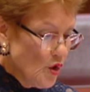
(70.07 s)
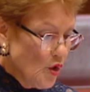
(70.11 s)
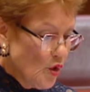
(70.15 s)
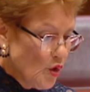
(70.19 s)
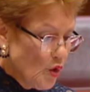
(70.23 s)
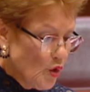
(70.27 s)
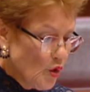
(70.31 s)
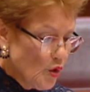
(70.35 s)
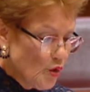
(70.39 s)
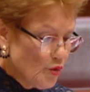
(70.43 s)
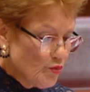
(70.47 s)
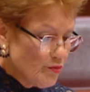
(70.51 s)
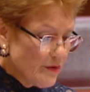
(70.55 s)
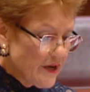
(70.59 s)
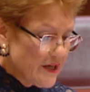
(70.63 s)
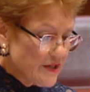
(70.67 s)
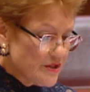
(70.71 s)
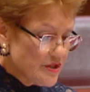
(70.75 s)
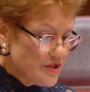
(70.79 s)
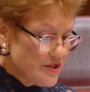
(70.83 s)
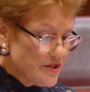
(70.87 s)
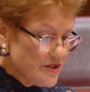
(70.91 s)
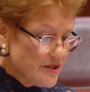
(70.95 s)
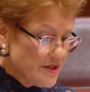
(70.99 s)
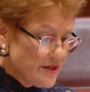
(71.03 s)
all
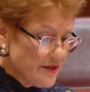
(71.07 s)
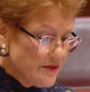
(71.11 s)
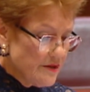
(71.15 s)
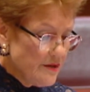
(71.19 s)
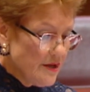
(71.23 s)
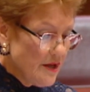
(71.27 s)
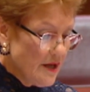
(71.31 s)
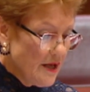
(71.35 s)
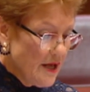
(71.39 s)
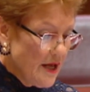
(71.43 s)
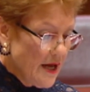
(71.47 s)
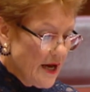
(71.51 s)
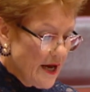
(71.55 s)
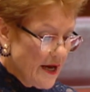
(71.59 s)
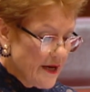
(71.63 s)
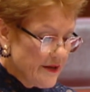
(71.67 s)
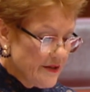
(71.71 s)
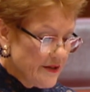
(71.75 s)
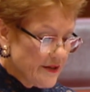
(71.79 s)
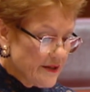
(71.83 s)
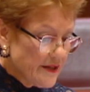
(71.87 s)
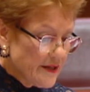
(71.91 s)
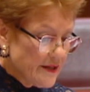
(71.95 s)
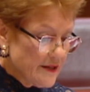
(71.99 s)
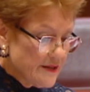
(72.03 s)
registered
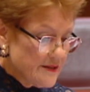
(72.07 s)
under